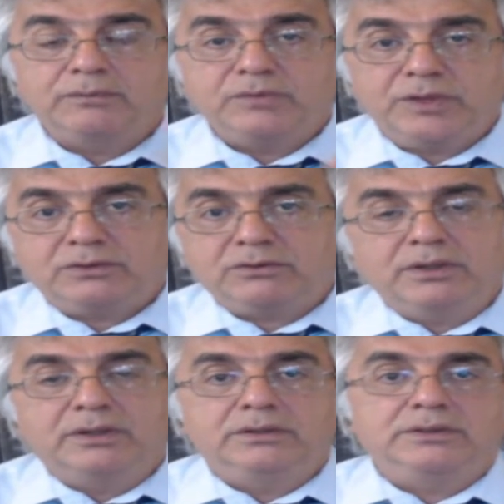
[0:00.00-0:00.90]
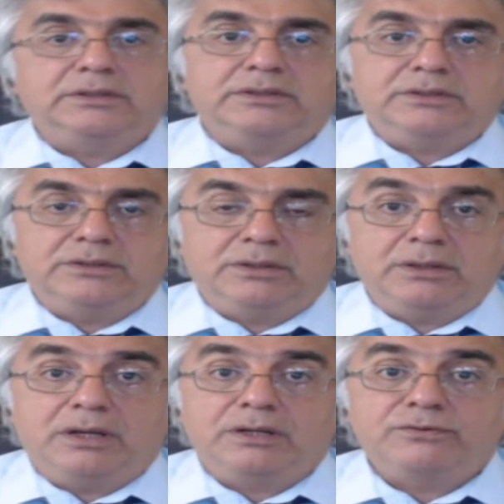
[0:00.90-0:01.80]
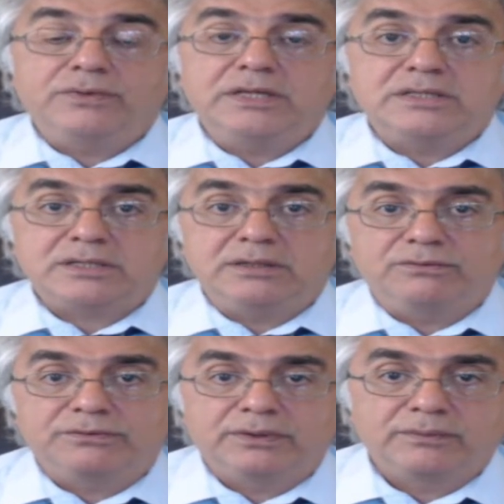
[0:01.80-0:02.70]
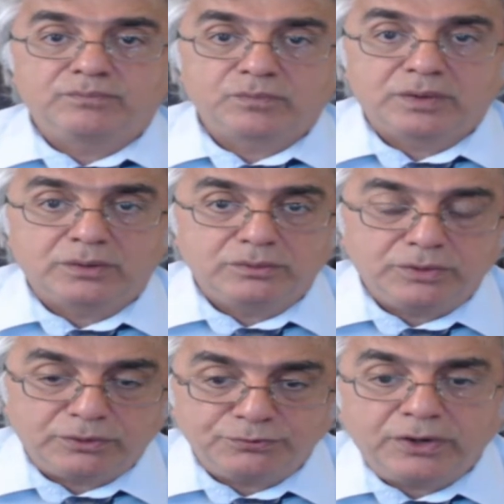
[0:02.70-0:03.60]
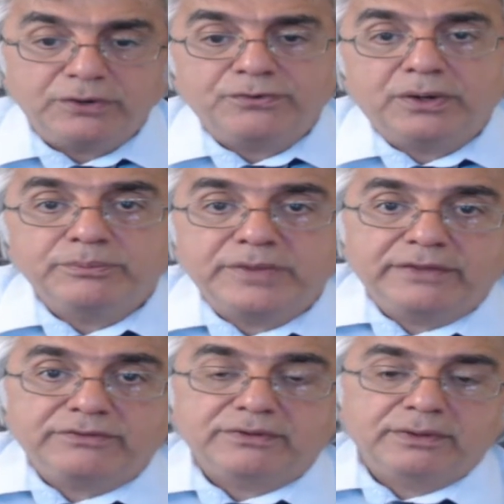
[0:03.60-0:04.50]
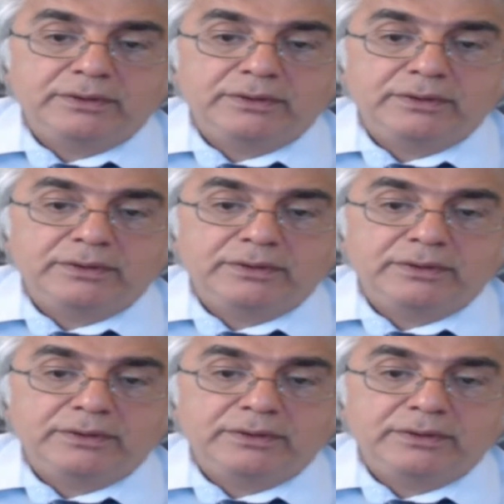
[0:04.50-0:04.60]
not the eternal life itself. You are far from that.